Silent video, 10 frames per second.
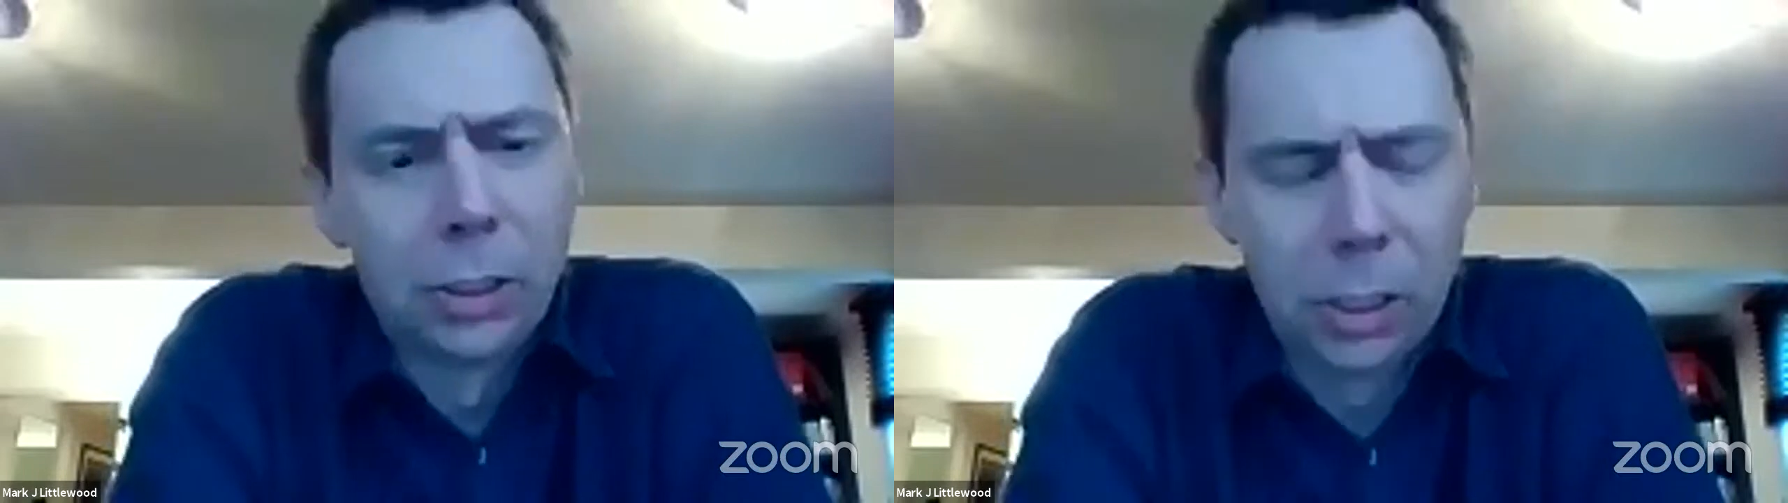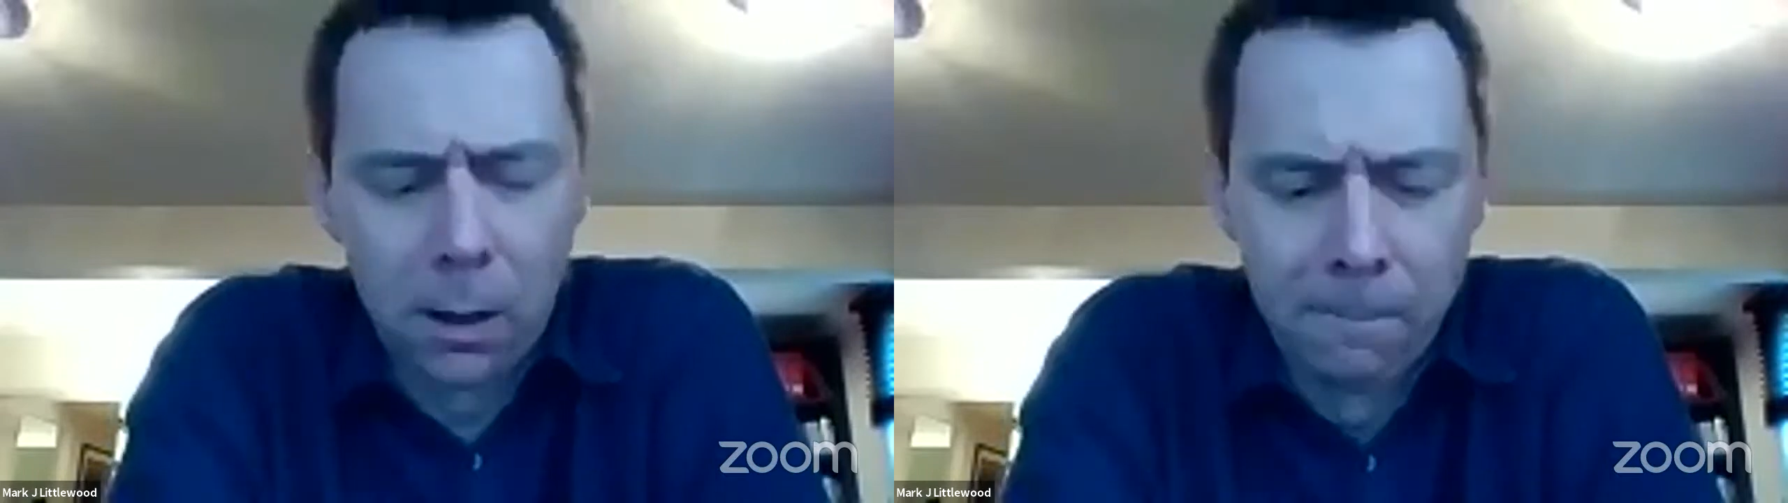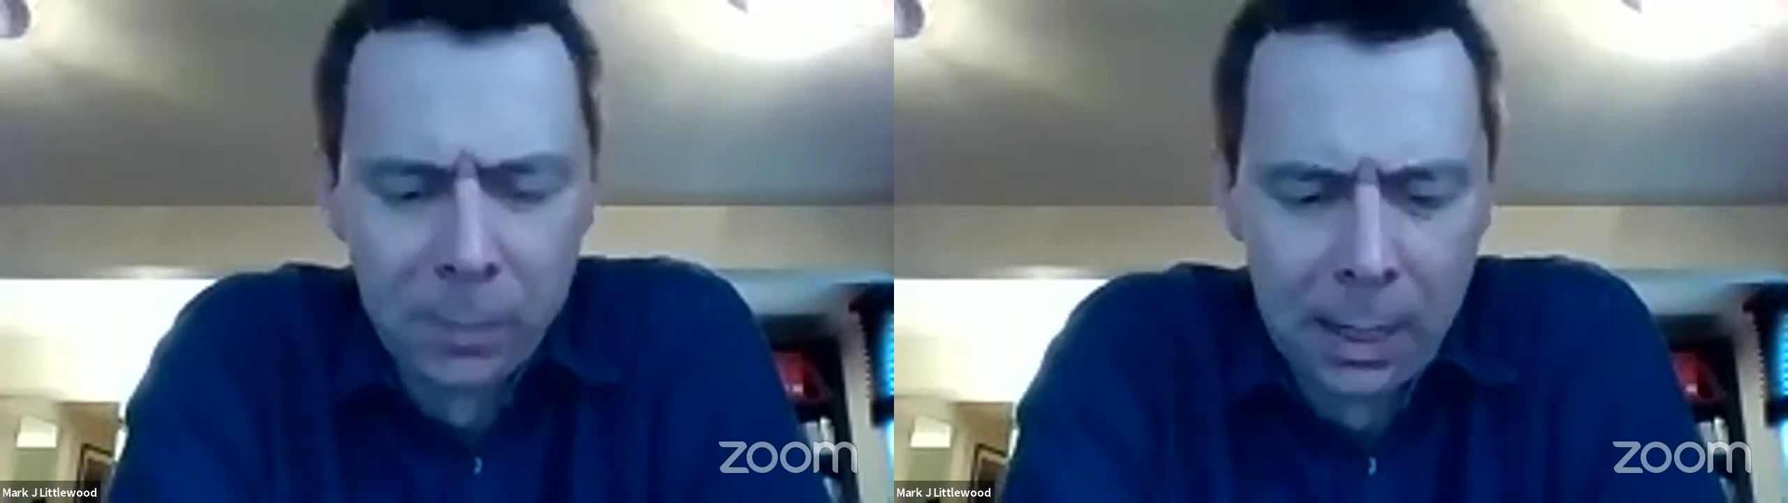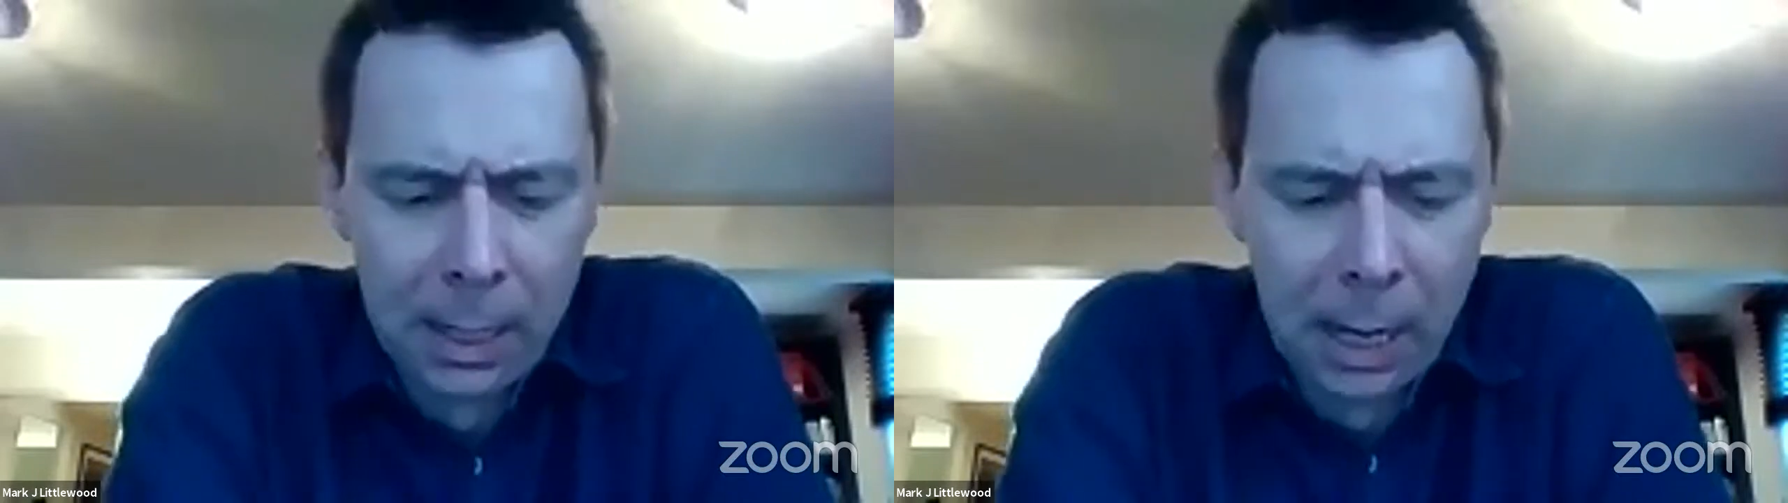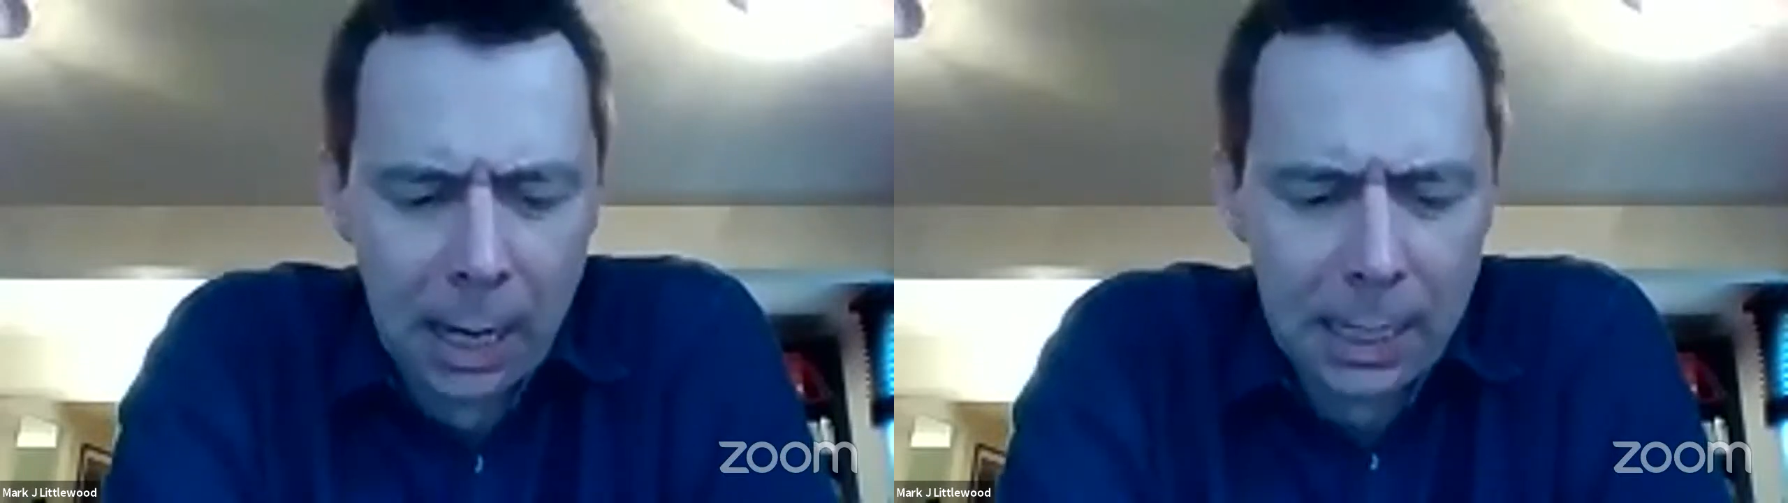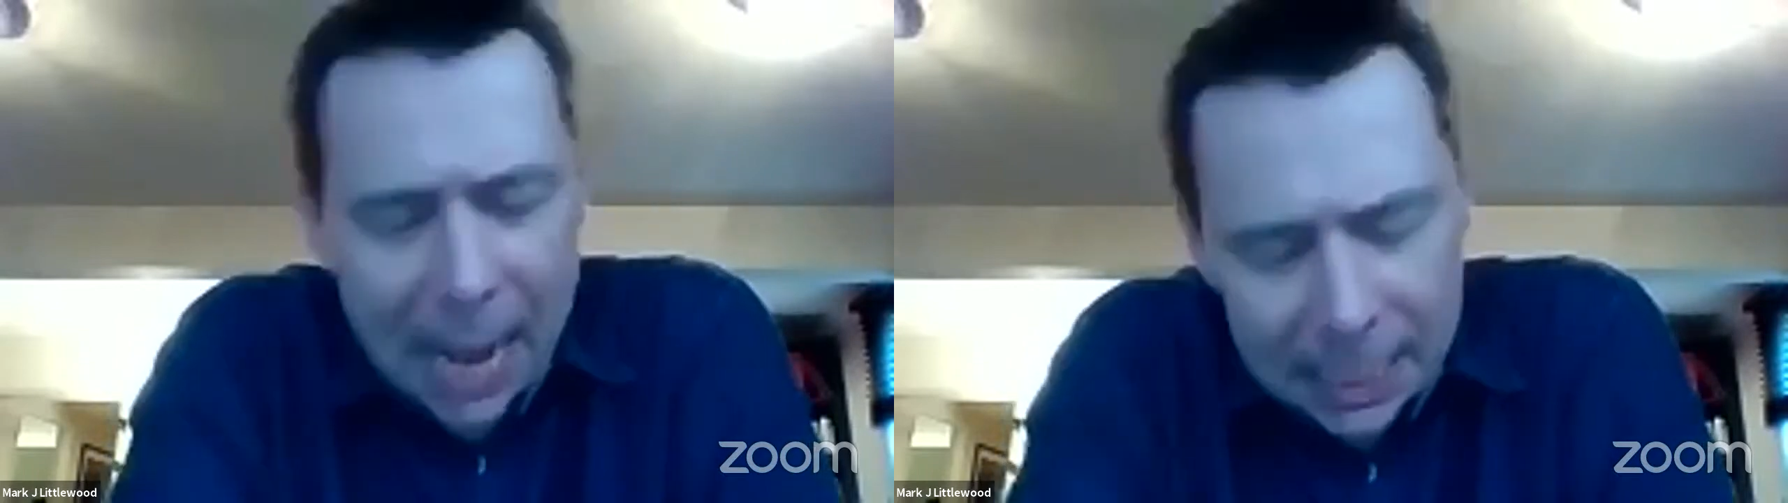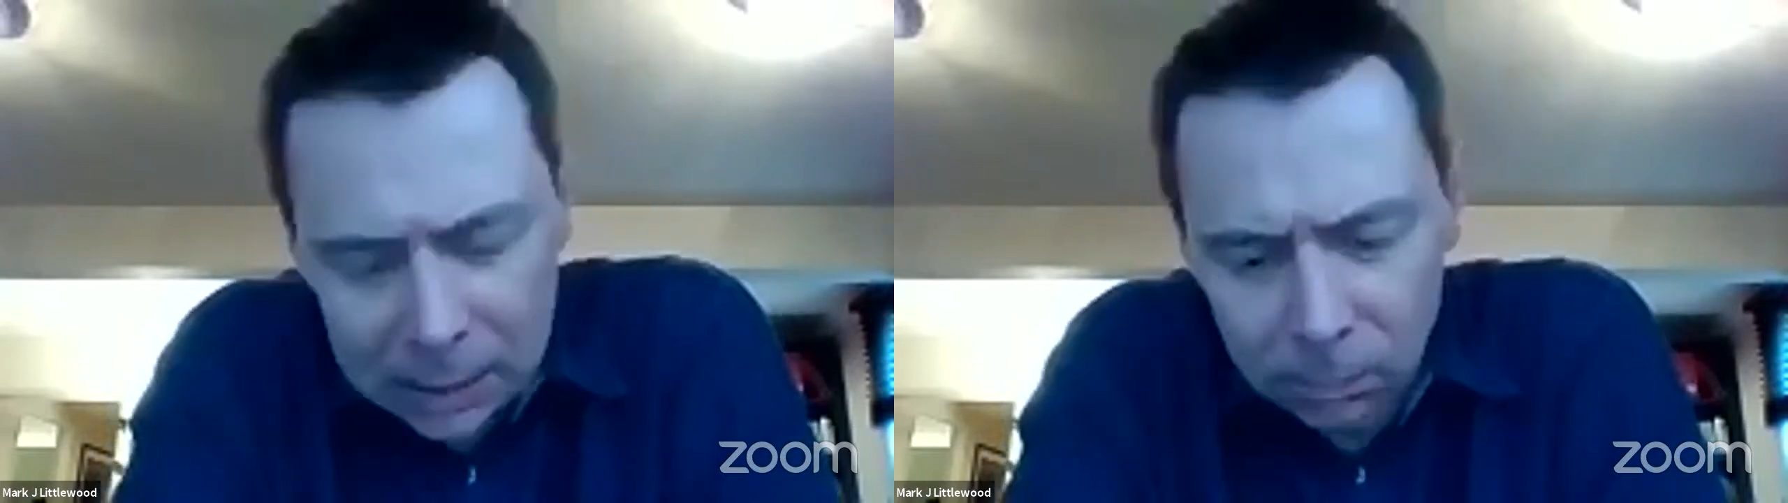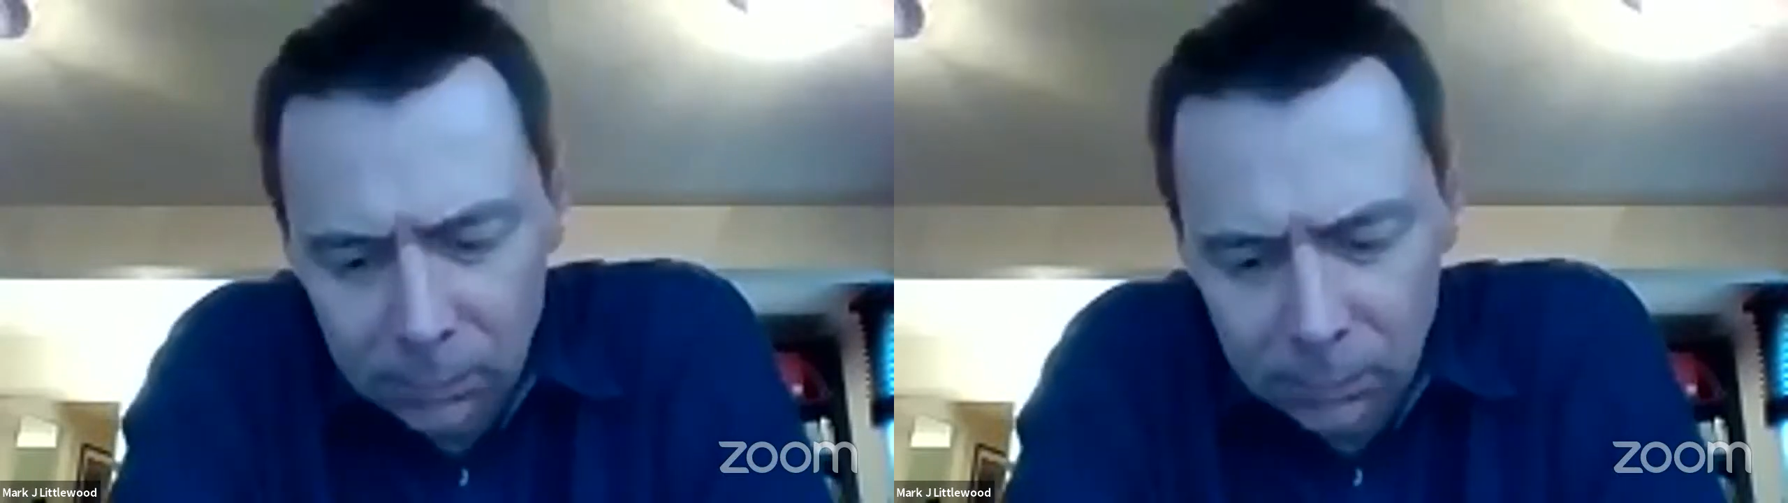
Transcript: So yes,